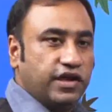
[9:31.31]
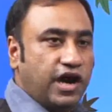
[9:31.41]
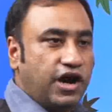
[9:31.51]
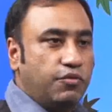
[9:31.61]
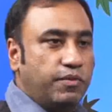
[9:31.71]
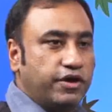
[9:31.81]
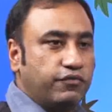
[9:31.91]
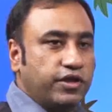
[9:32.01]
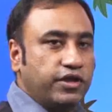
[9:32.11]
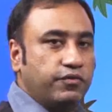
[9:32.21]
How might
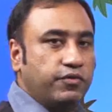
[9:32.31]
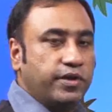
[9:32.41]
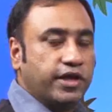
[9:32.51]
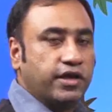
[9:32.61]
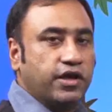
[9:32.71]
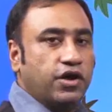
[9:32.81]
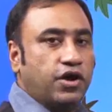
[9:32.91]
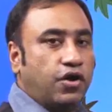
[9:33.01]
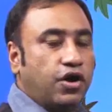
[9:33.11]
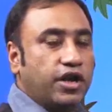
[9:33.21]
we make
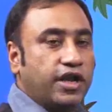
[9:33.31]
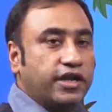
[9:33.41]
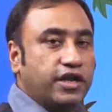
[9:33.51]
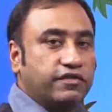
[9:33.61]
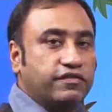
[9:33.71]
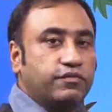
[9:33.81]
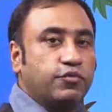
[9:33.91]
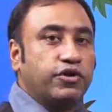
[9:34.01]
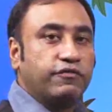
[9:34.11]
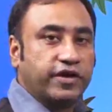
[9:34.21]
online classes
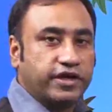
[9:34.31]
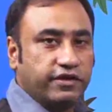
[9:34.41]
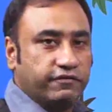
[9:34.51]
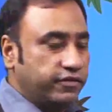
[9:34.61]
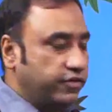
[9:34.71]
more effective.